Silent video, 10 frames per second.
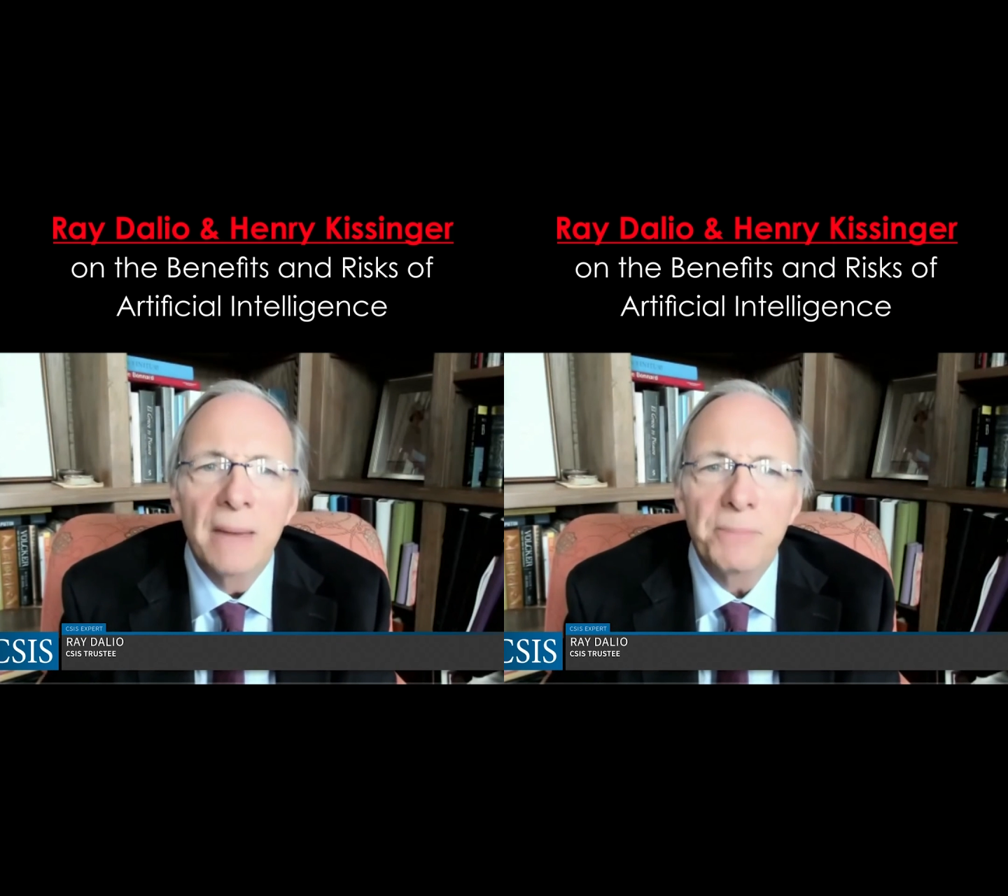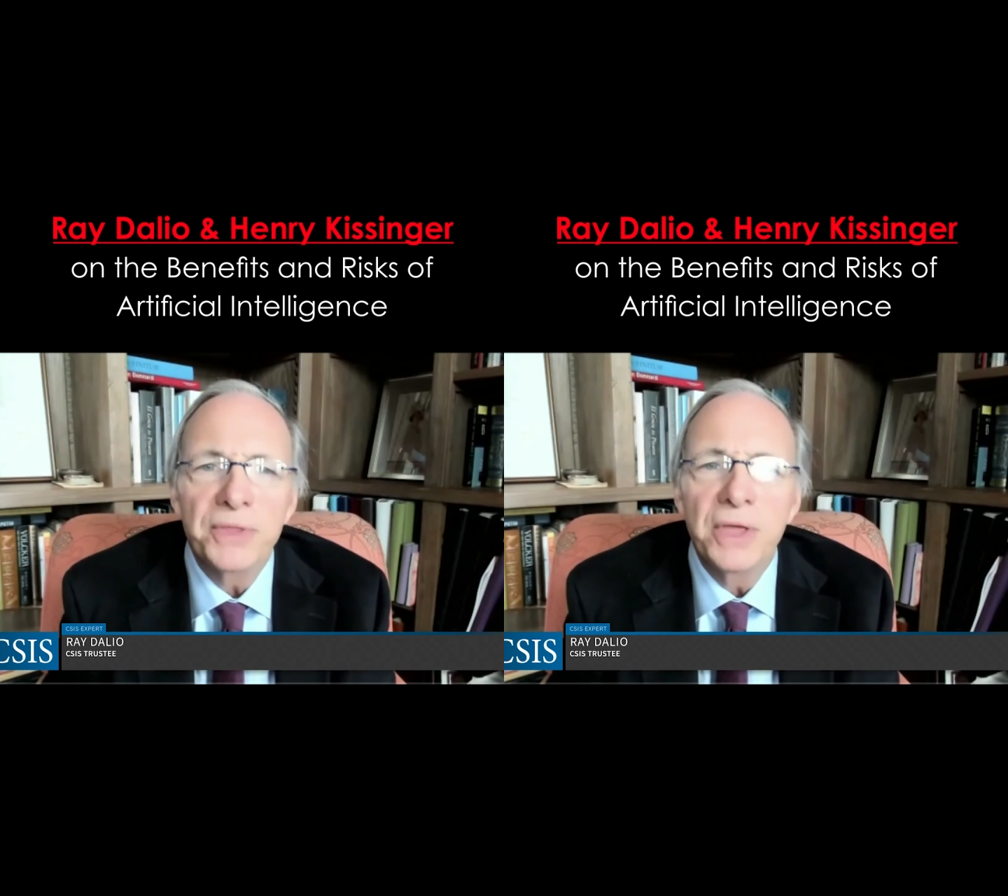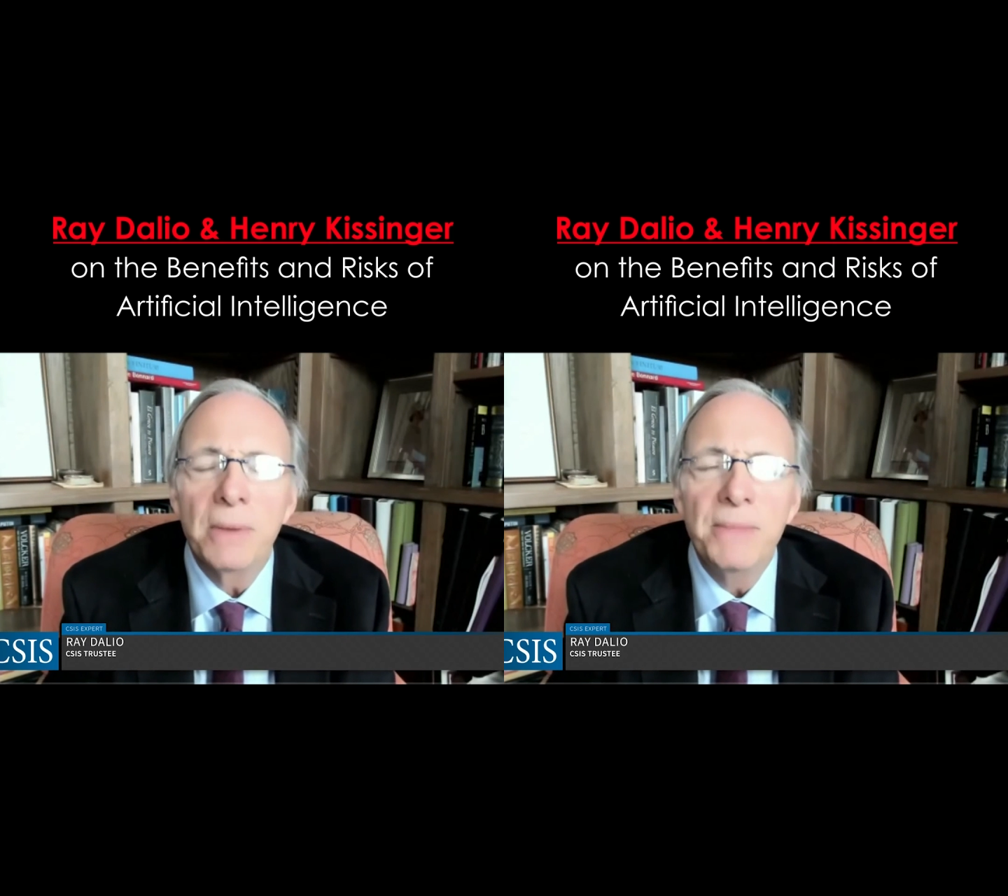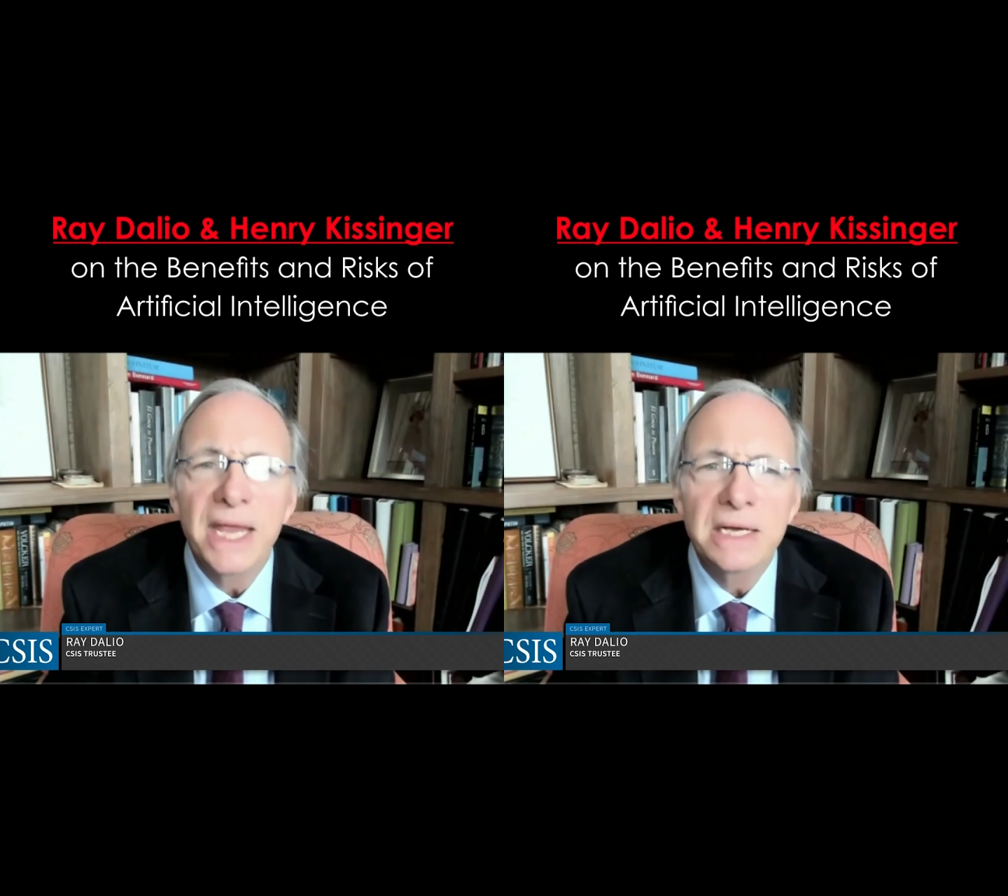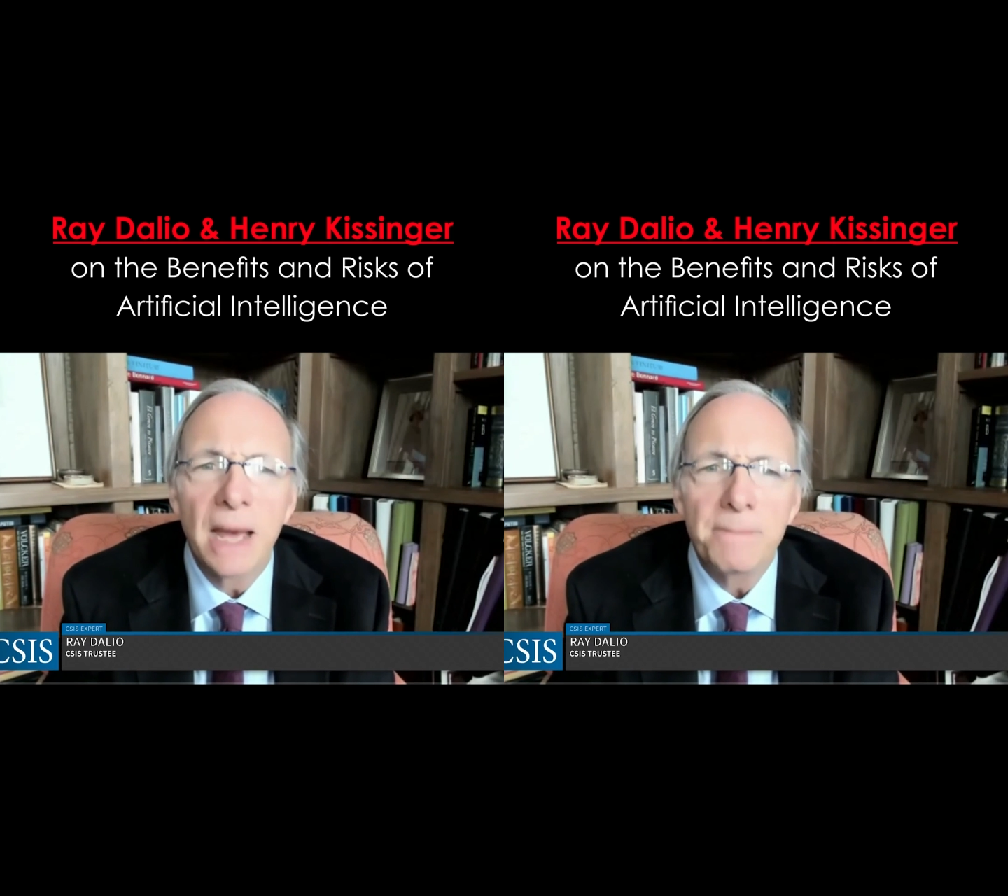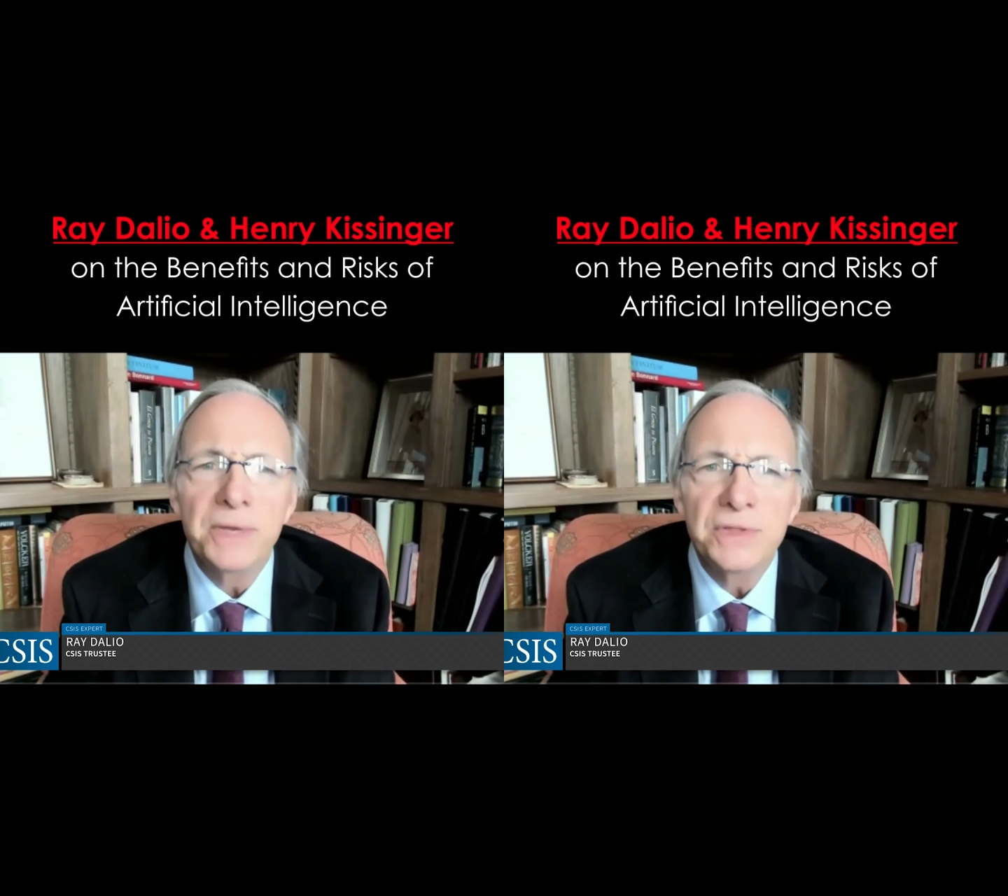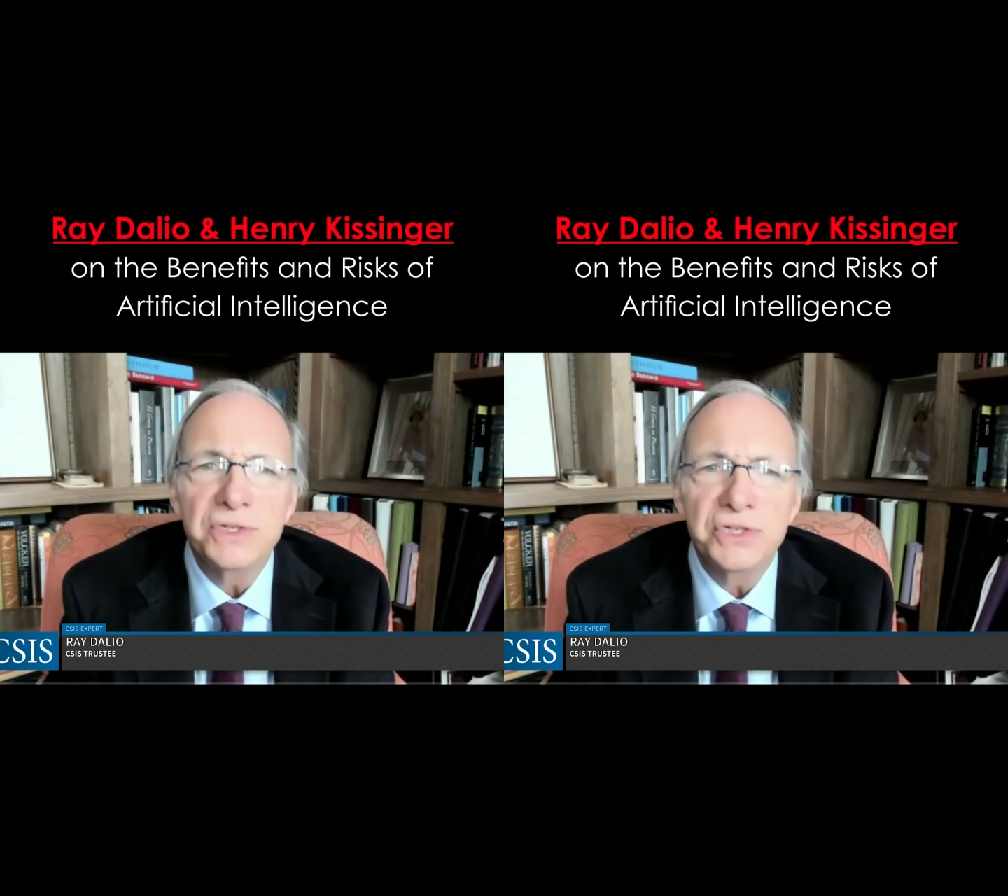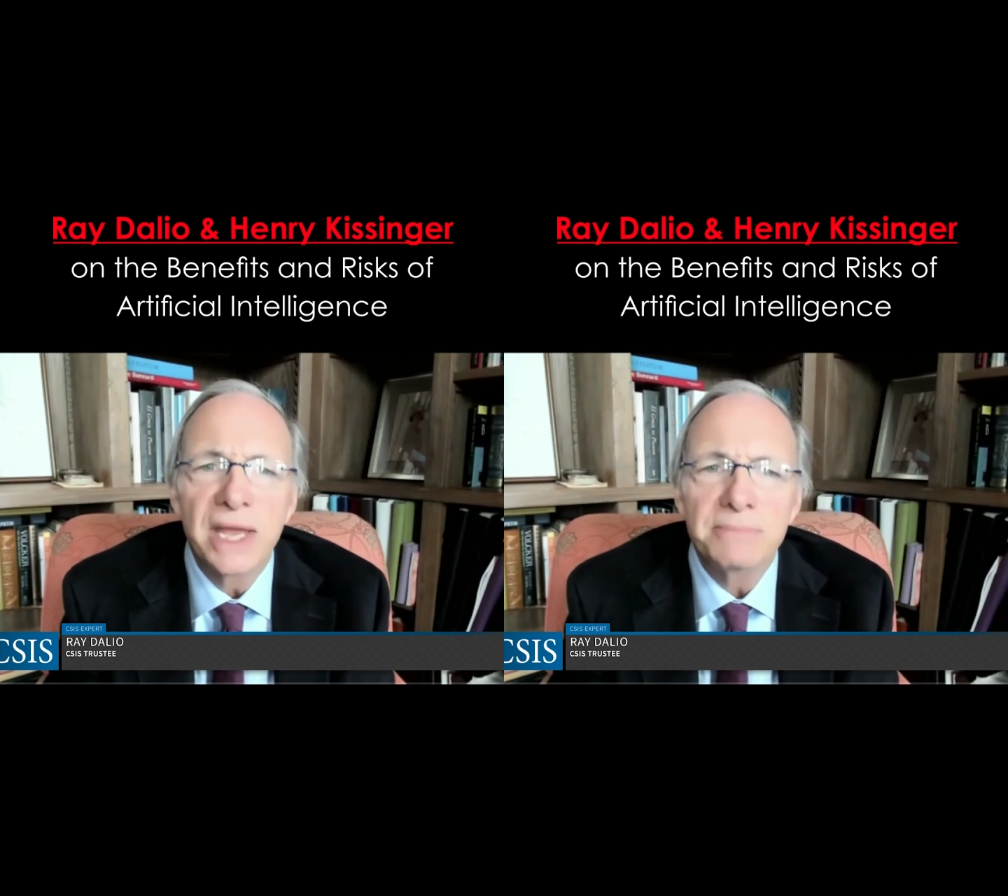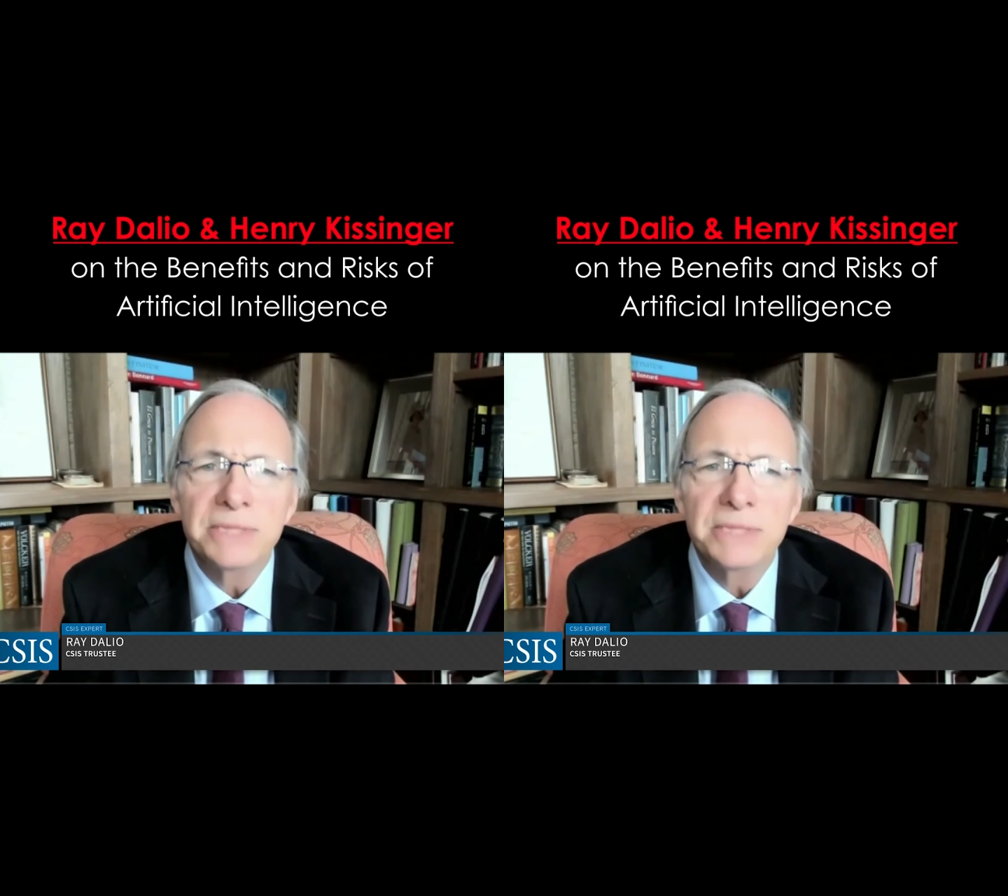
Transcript: but there may not be the same